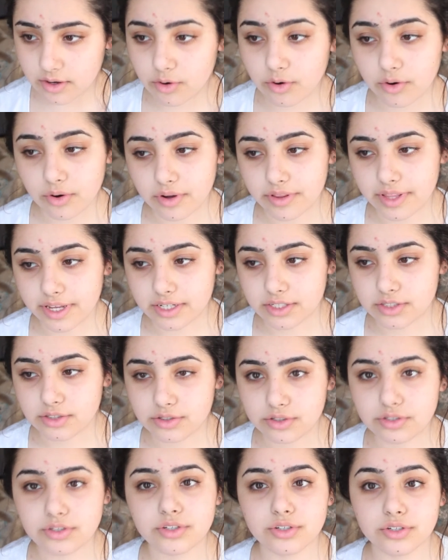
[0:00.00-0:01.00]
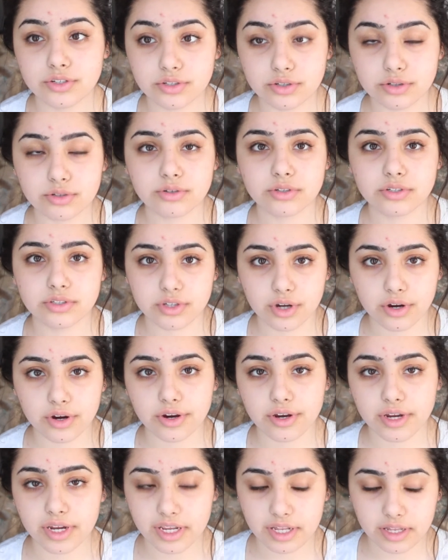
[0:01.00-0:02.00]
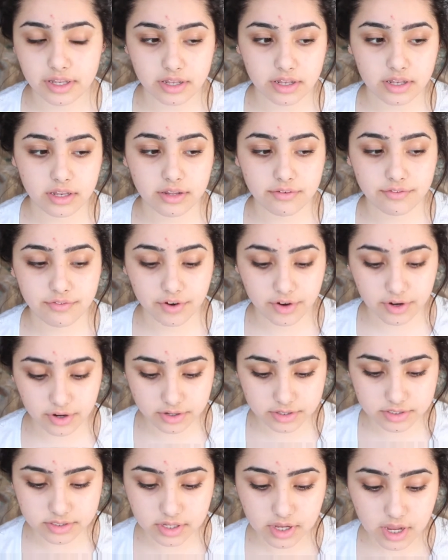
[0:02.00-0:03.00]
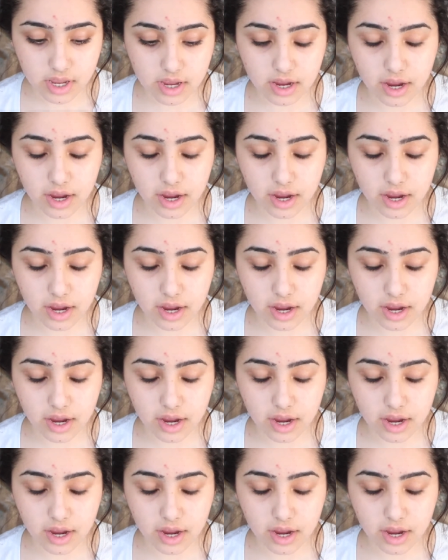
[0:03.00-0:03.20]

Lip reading: or they do look so in the photos.